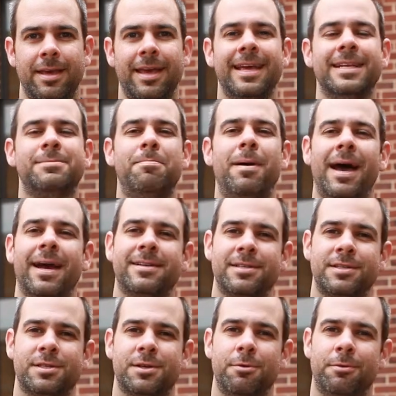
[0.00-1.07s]
It's back
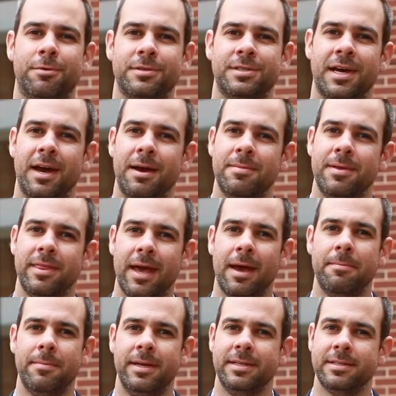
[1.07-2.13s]
to school time, and
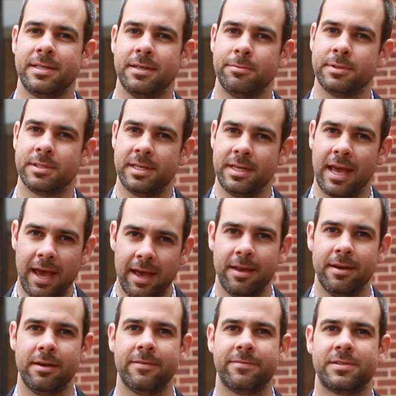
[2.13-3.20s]
that means it was the
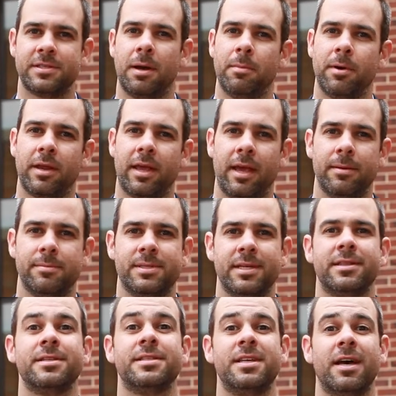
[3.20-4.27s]
end of summer camps
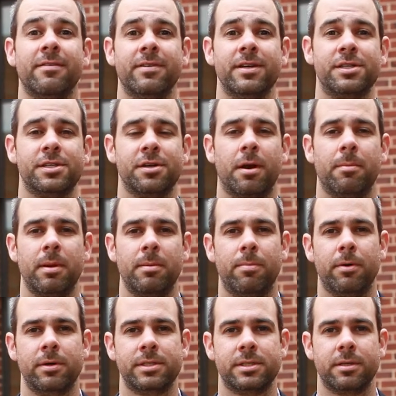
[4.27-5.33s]
at the Salvation Army
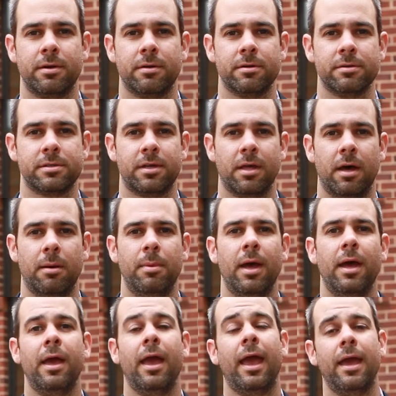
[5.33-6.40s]
Boys and Girls Club
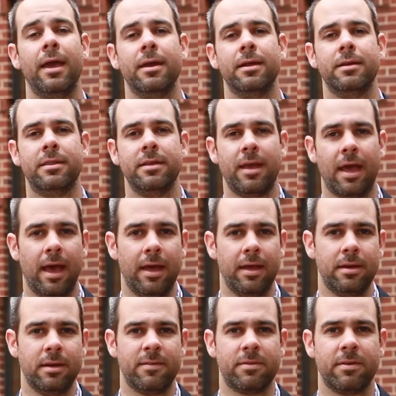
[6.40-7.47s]
and the
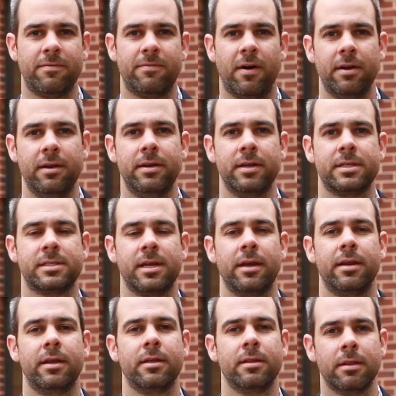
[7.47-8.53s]
end of the fun and
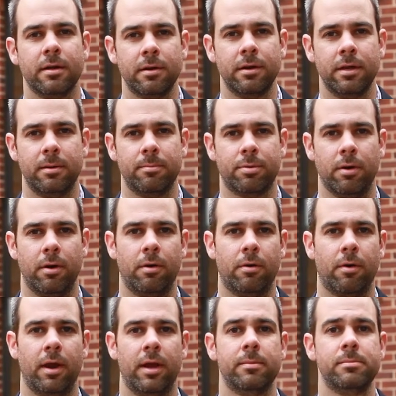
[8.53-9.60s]
exciting learning
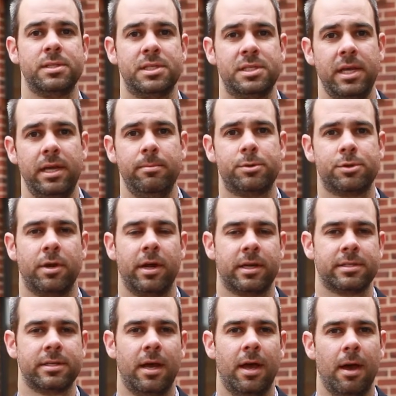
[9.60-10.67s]
program,
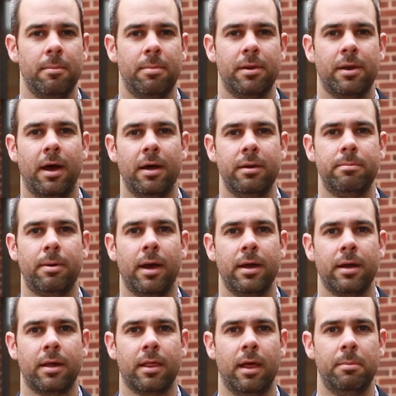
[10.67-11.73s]
STEAMtrix, put on by
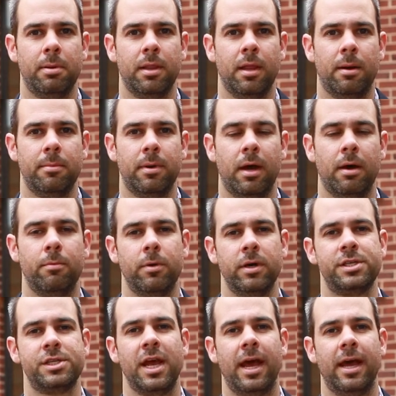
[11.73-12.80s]
a club alumna,
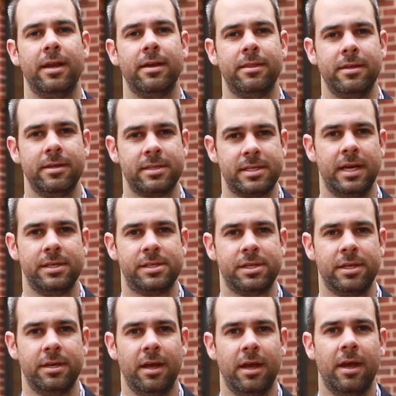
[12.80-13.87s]
which had the attention